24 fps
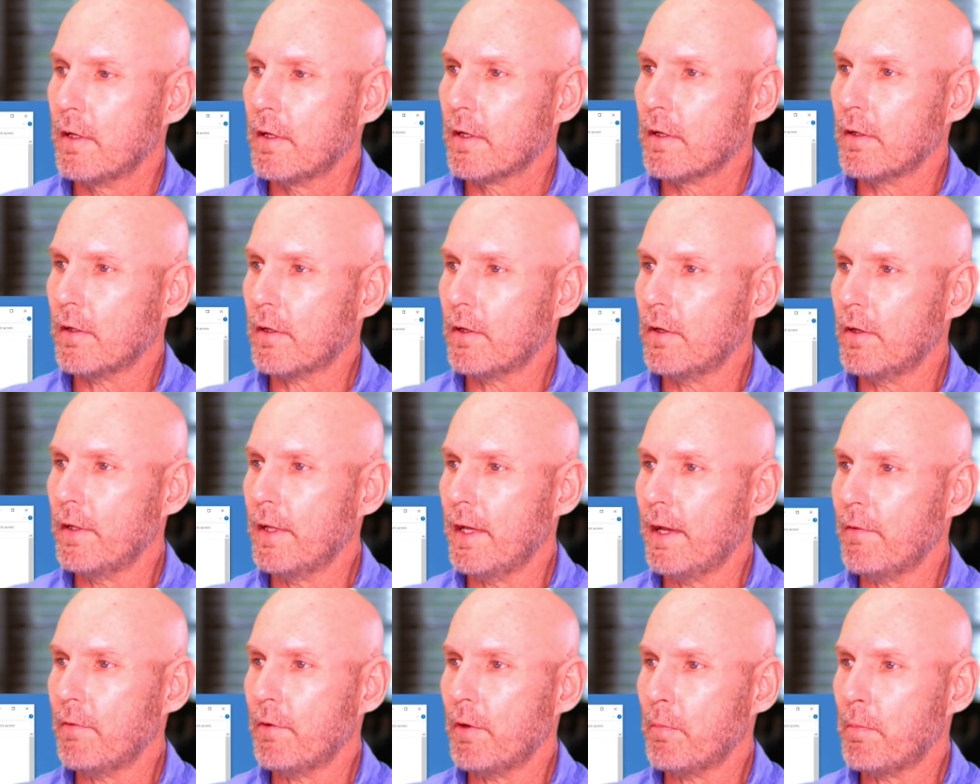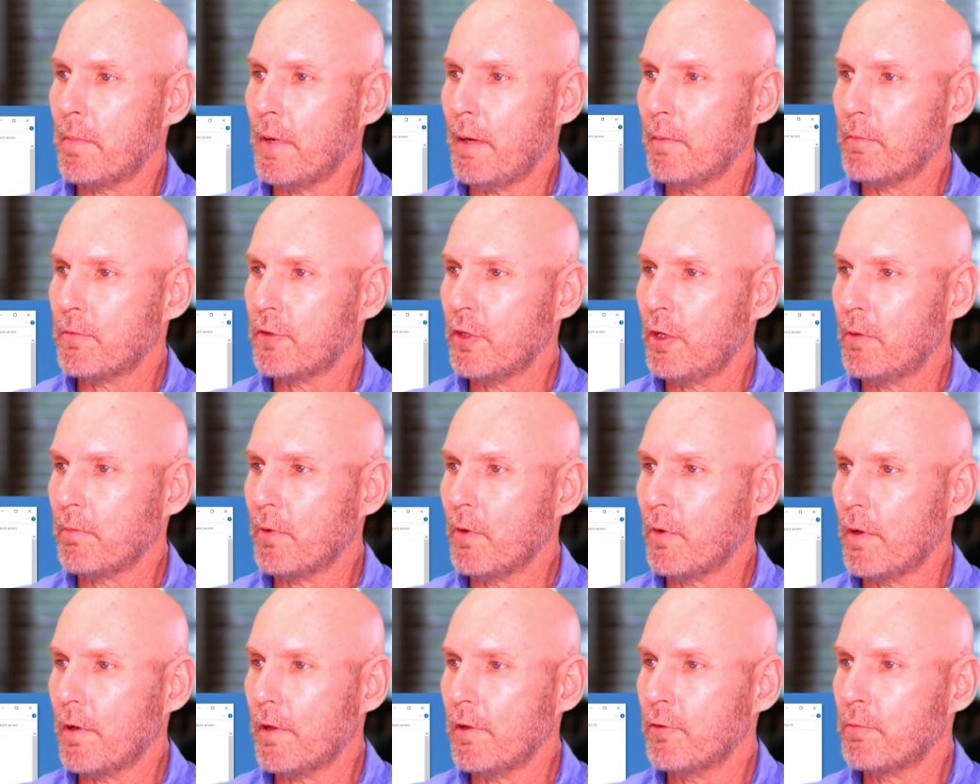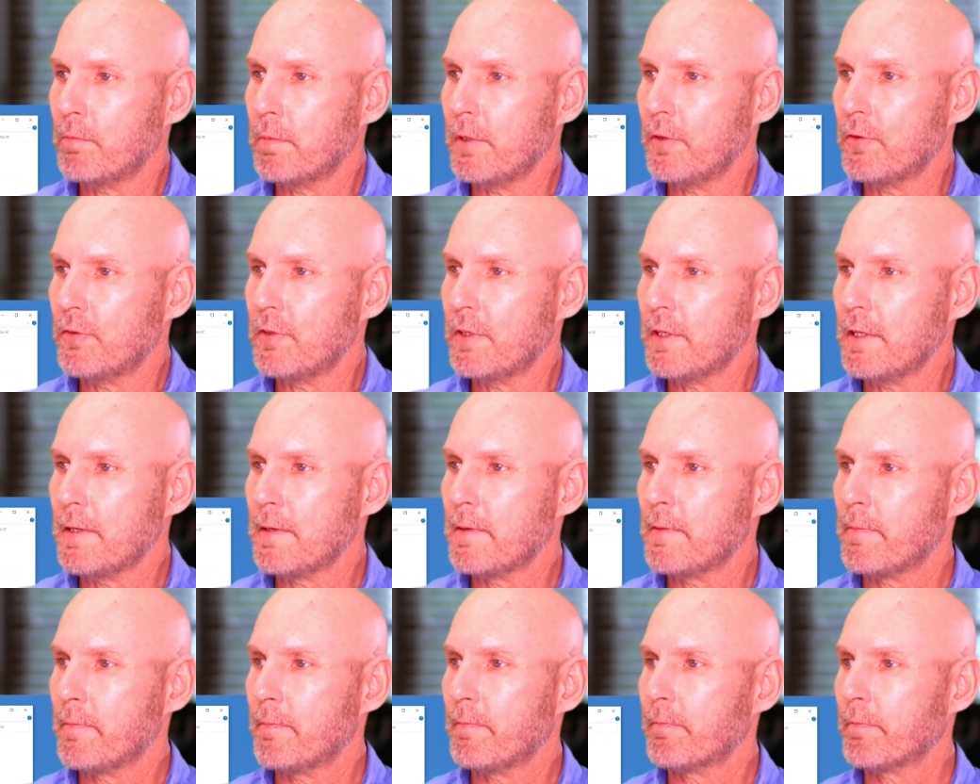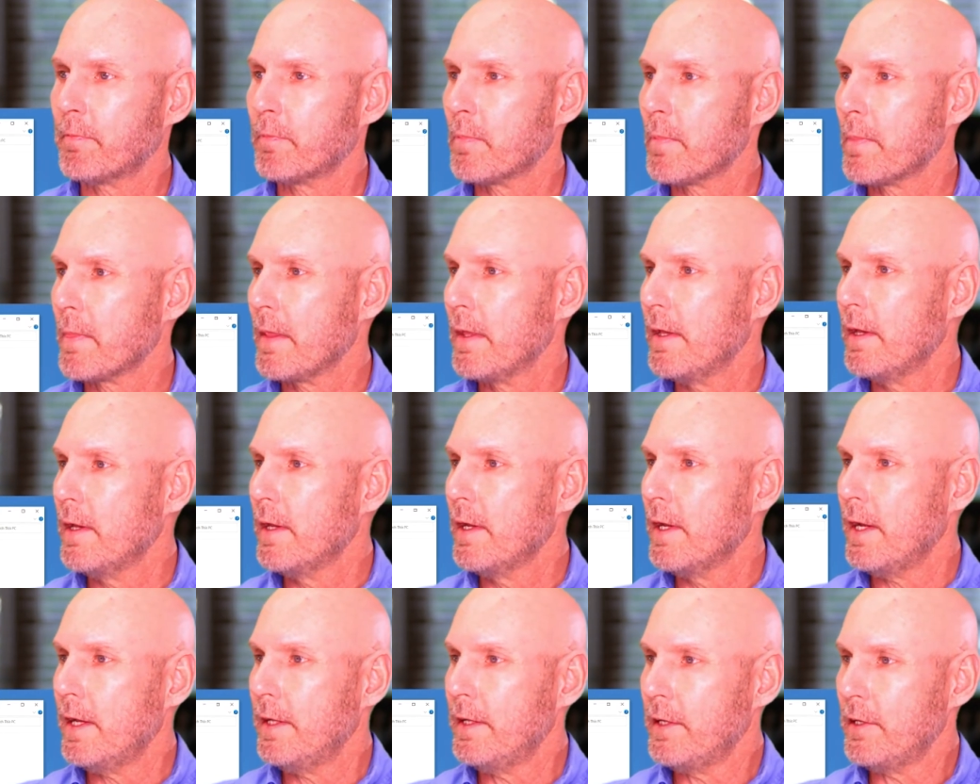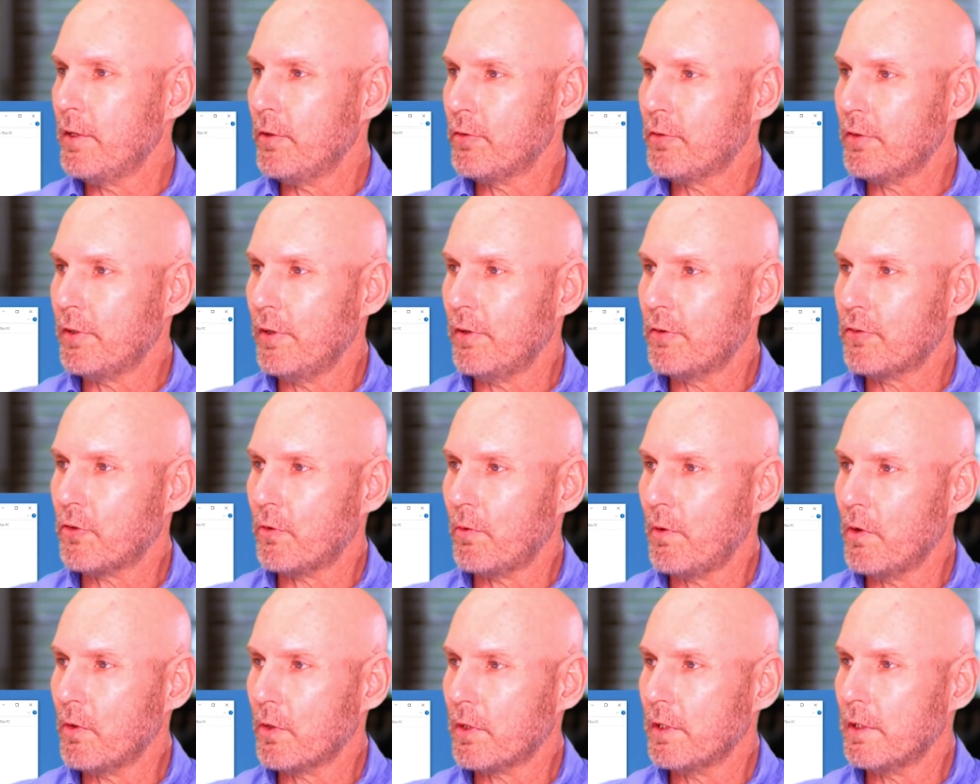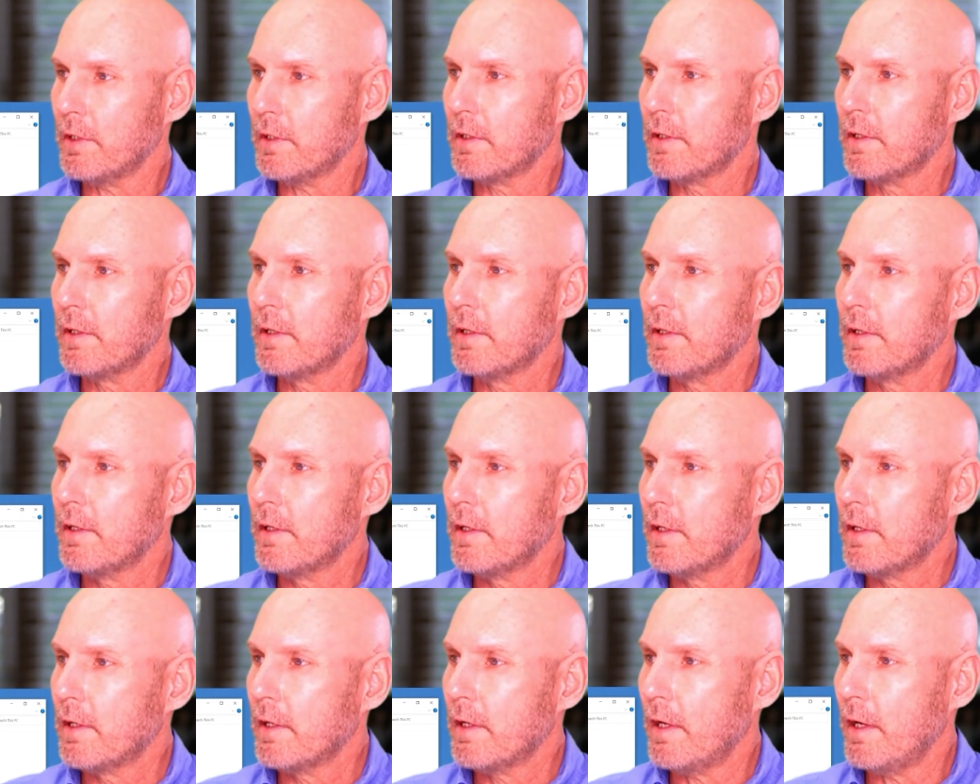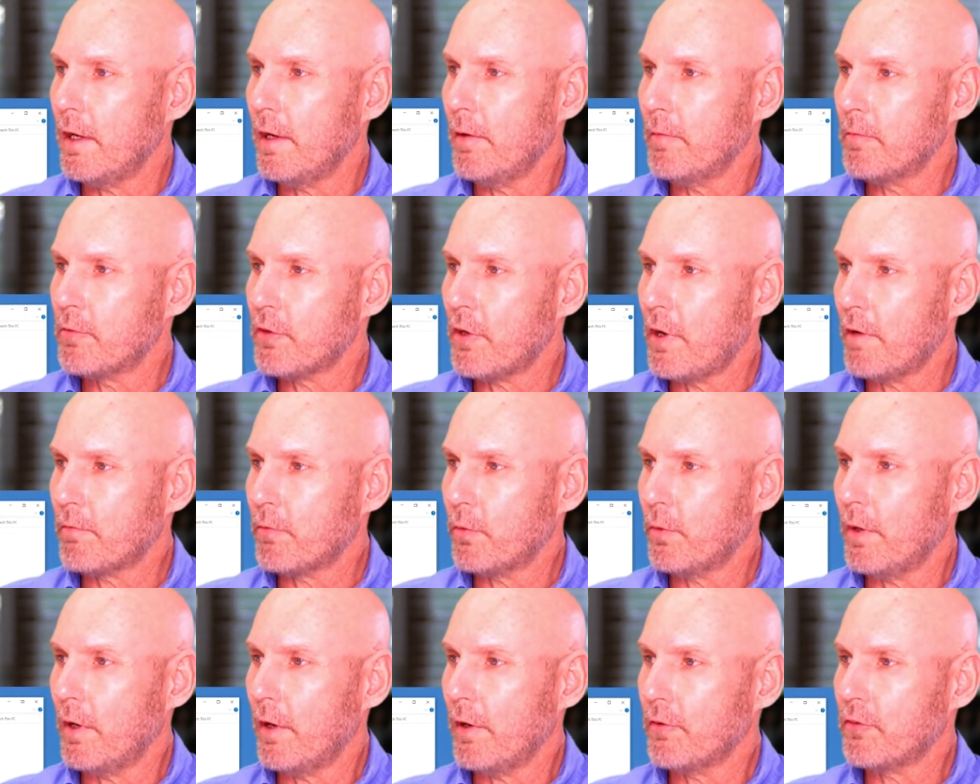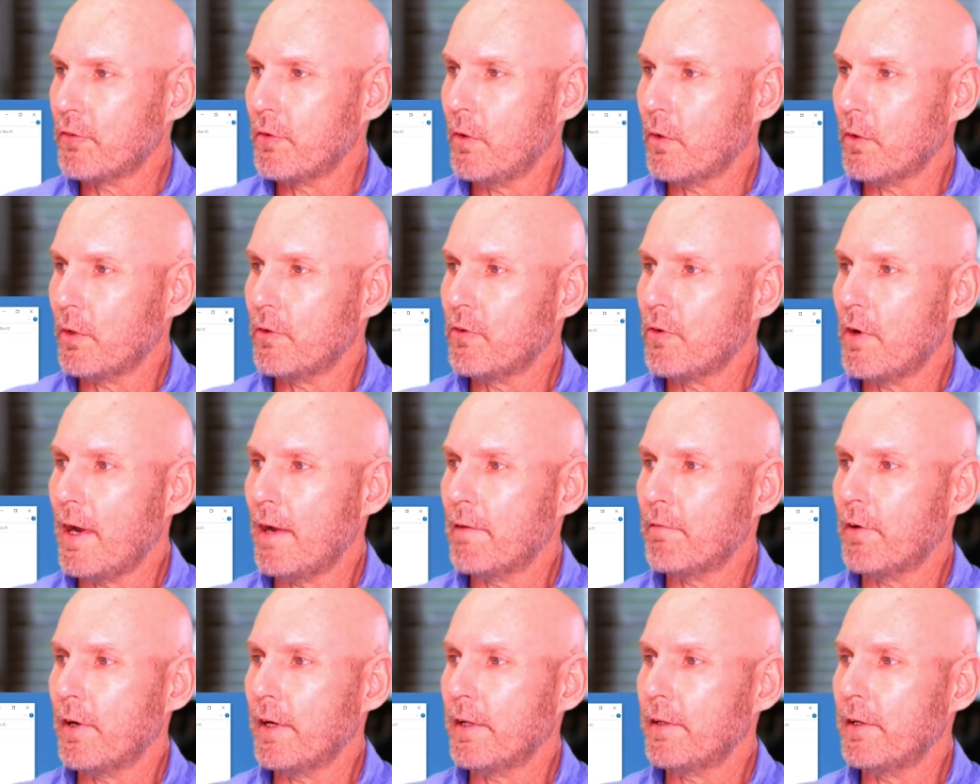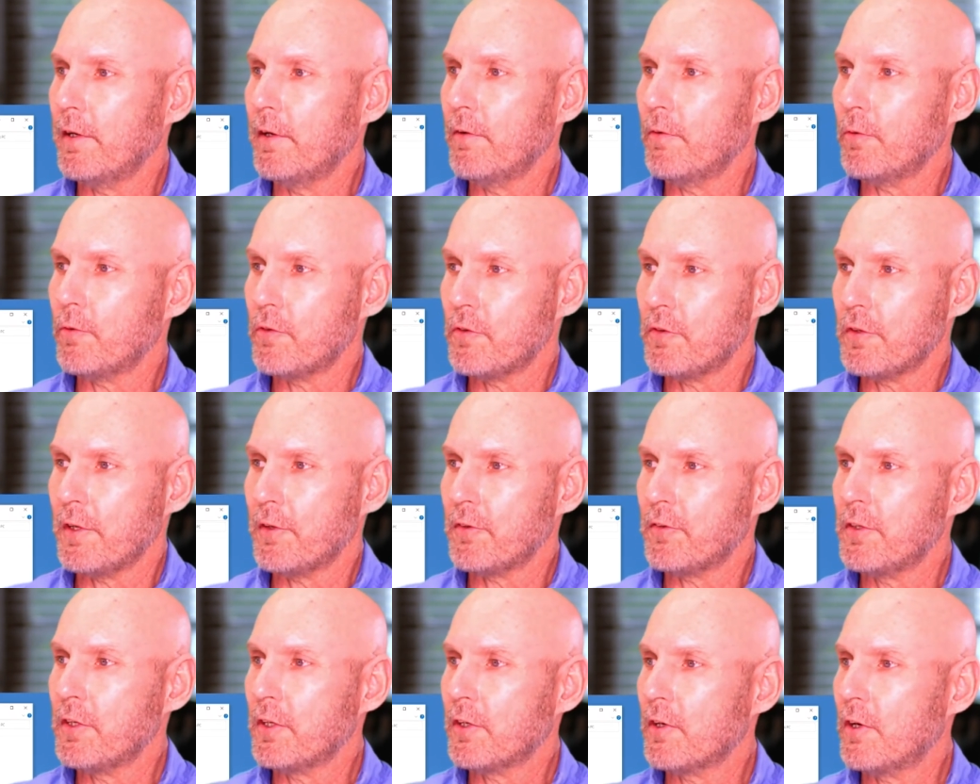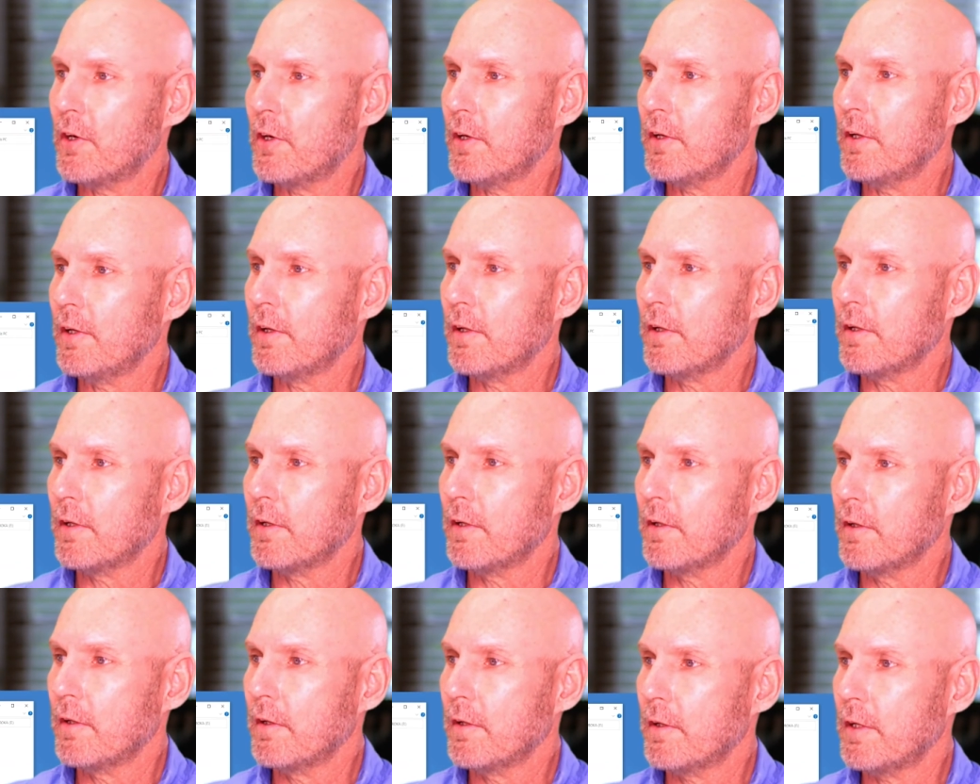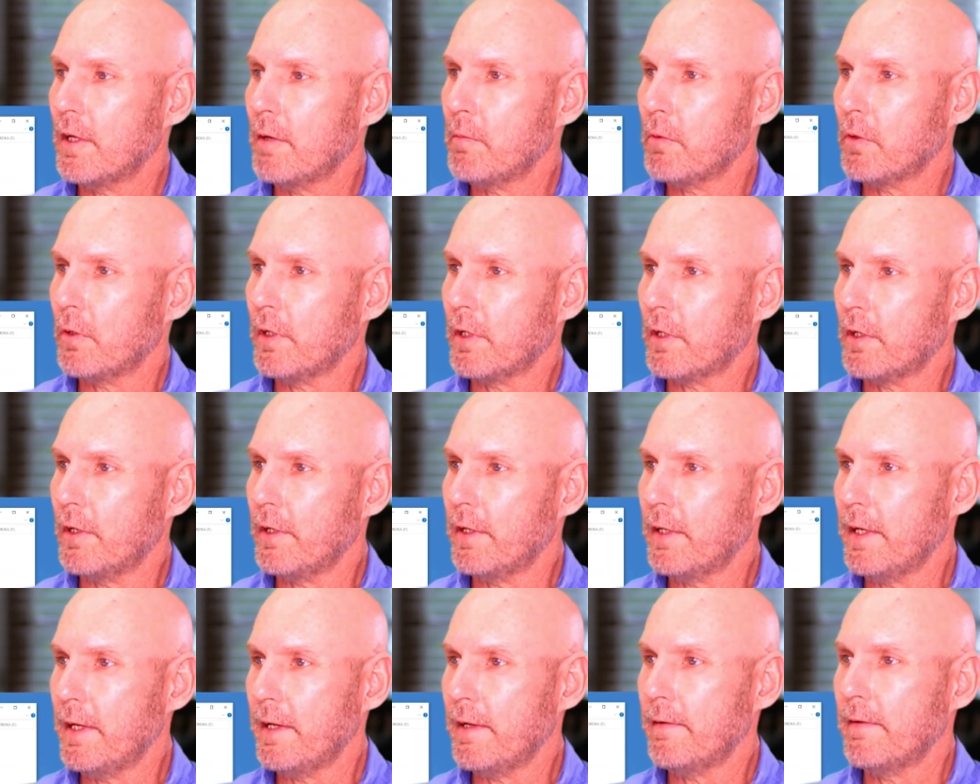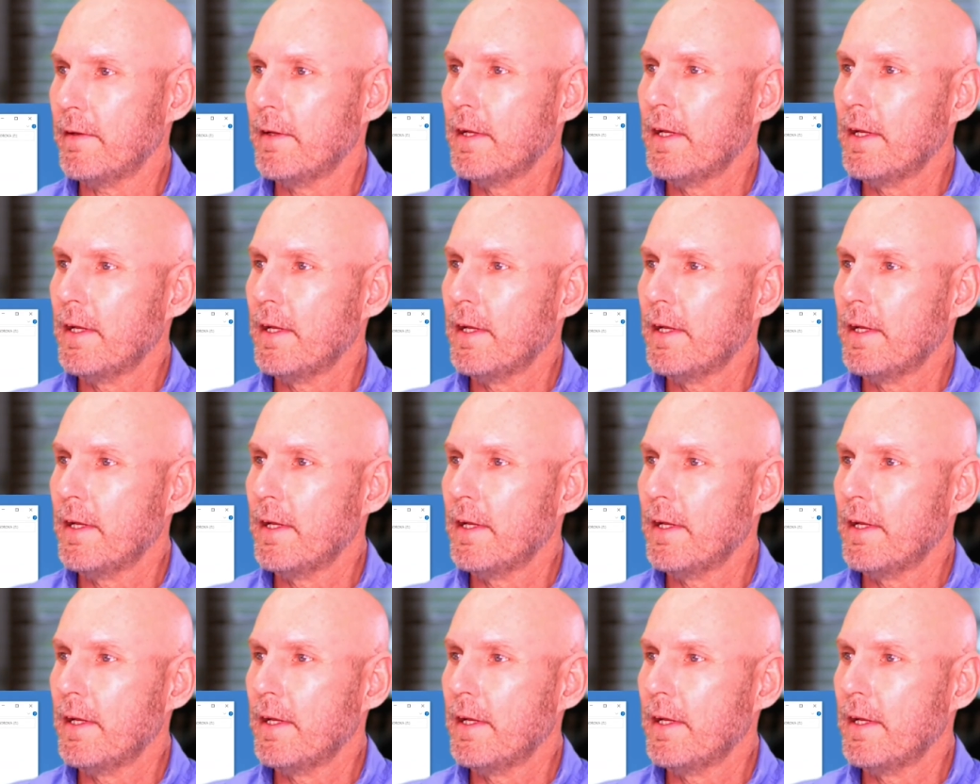Click on that. When it pops up, go to this PC. And then you'll see the Soroka software, or the Soroka drive right there, which is the SD card. Double click on that.